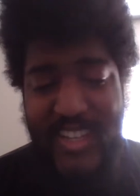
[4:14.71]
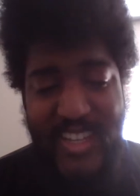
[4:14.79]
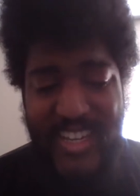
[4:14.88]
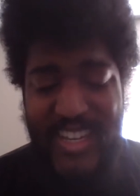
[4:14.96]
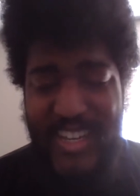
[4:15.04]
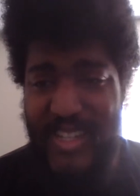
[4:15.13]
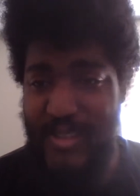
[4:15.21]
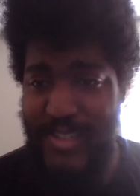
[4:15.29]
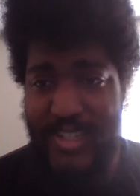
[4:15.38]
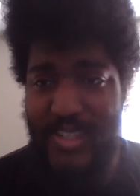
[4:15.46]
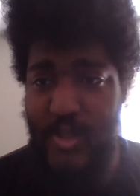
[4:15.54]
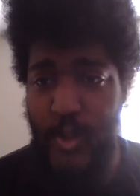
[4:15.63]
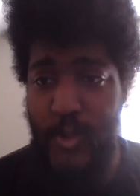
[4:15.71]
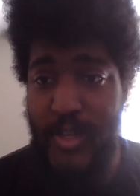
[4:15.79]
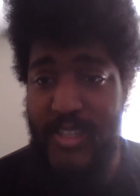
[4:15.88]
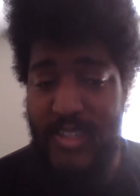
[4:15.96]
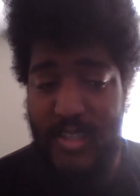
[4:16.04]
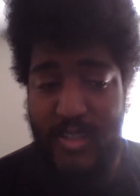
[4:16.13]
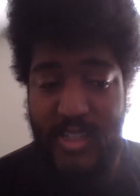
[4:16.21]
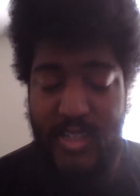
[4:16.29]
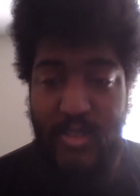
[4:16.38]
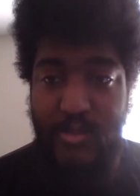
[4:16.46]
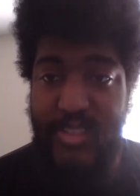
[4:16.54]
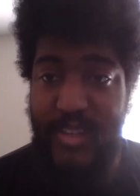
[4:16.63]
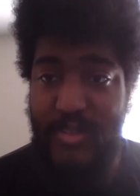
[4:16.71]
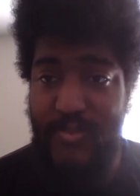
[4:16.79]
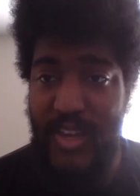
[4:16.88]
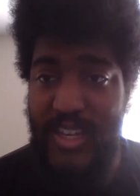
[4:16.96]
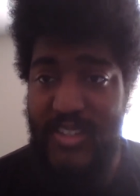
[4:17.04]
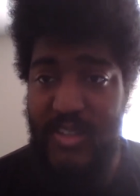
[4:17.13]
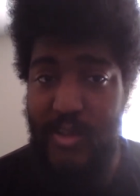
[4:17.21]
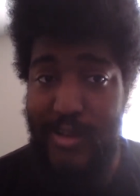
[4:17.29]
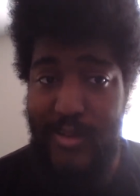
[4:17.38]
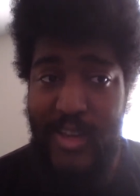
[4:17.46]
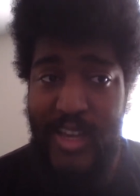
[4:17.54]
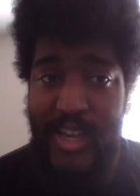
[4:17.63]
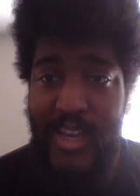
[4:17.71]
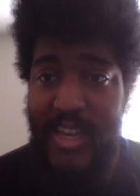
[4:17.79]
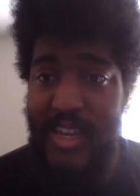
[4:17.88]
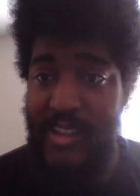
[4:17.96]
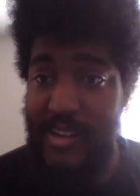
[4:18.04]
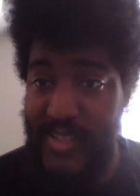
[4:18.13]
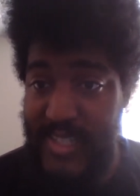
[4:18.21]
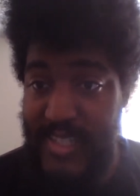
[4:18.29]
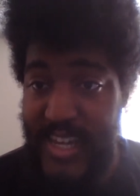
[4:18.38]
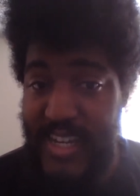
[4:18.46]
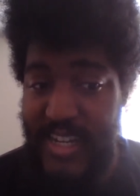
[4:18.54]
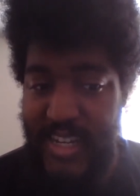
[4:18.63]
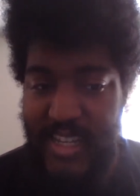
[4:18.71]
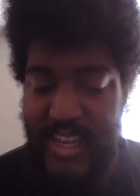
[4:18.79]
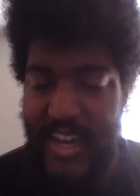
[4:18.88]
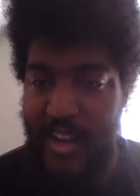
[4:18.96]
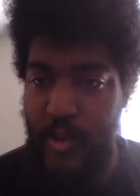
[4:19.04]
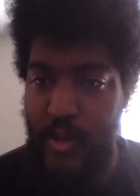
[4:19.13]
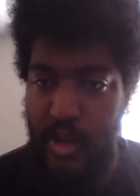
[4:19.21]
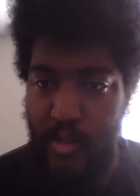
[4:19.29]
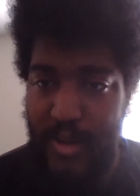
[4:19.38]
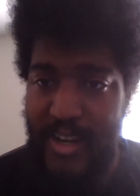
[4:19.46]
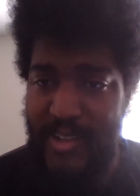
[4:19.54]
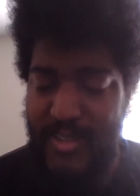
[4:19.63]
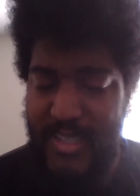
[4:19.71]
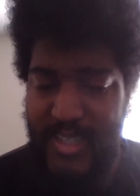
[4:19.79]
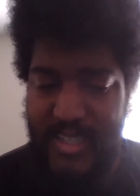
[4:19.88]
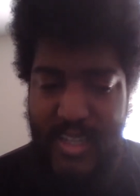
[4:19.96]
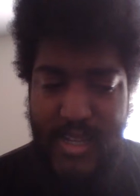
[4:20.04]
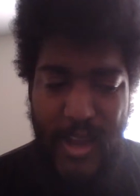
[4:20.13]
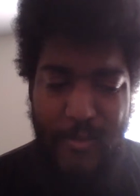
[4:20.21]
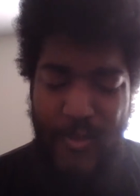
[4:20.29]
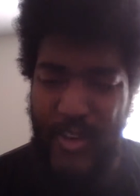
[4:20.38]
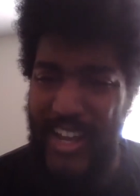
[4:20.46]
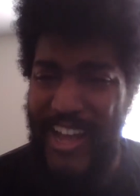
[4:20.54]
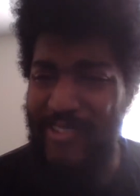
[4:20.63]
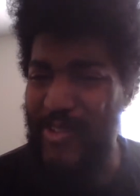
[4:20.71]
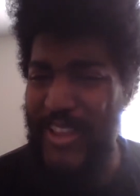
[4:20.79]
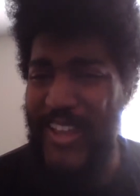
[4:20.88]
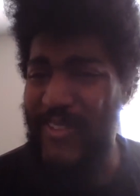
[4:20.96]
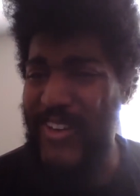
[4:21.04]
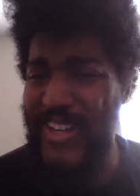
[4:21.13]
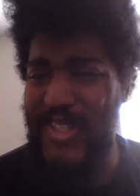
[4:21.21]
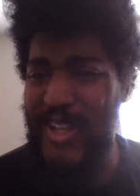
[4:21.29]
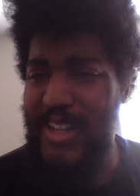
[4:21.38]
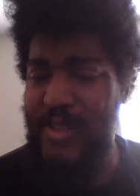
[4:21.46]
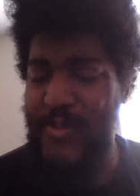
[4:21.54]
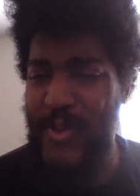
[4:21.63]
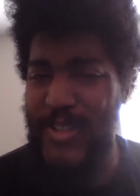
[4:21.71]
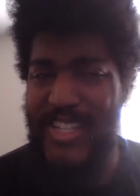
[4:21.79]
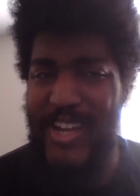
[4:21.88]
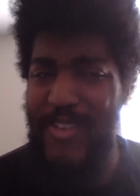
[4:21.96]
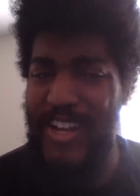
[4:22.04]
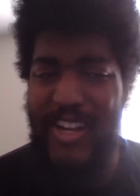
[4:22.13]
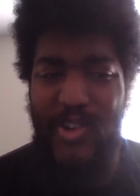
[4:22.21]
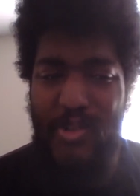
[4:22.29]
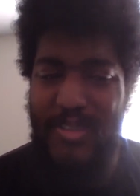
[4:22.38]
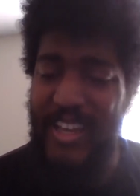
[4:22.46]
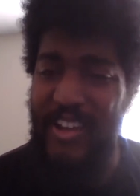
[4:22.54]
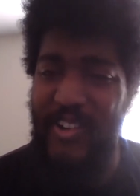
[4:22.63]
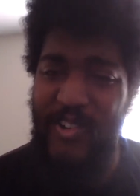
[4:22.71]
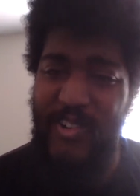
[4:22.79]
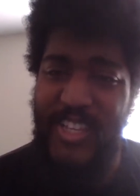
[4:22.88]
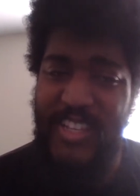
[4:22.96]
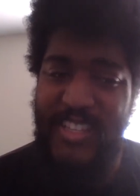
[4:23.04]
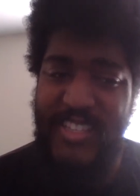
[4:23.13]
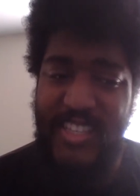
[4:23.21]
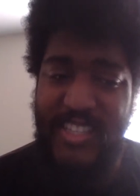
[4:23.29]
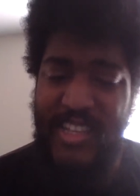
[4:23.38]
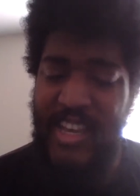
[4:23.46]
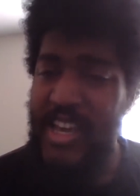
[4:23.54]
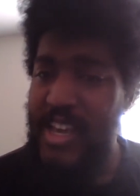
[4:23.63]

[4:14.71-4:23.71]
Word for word: Yeah, it was just three weeks ago these two teams faced off in their second encounter in the regular season. And I've forgotten when they faced off the first time, but I know it was like early in the season.